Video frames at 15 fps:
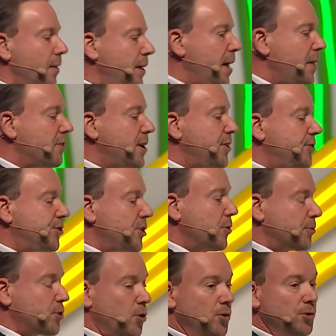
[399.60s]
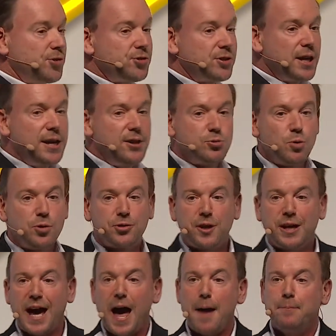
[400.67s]
The other issue, of course, is what's
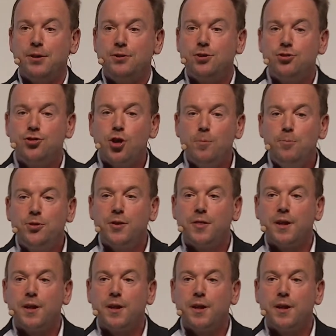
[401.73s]
going to happen to jobs